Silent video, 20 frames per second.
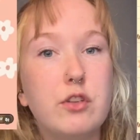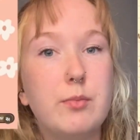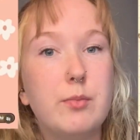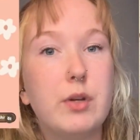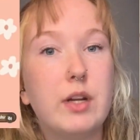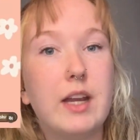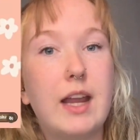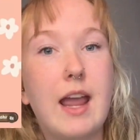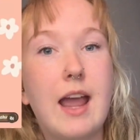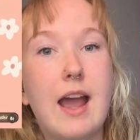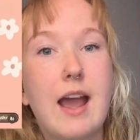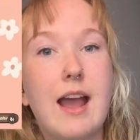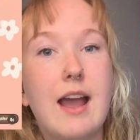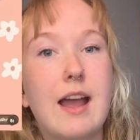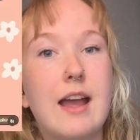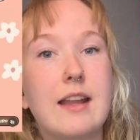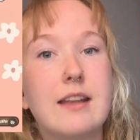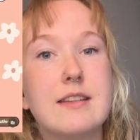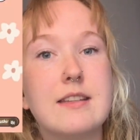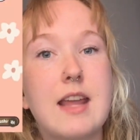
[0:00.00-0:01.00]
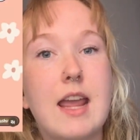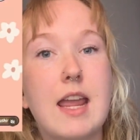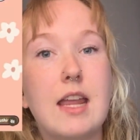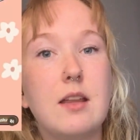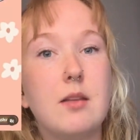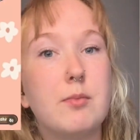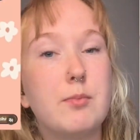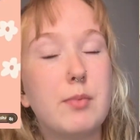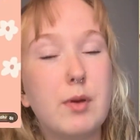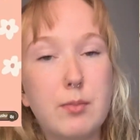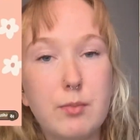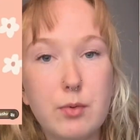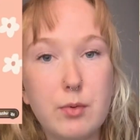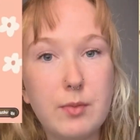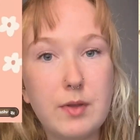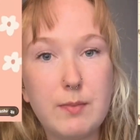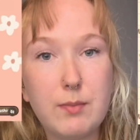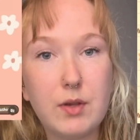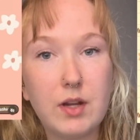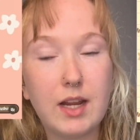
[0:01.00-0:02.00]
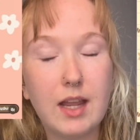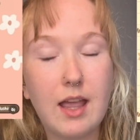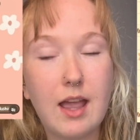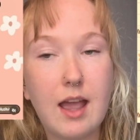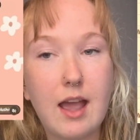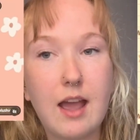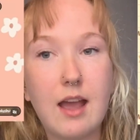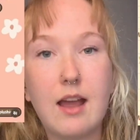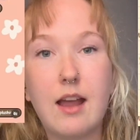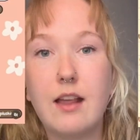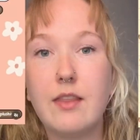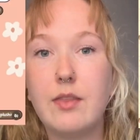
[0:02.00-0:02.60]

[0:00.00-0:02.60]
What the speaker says: bucket hat and a bumblebee bucket hat, and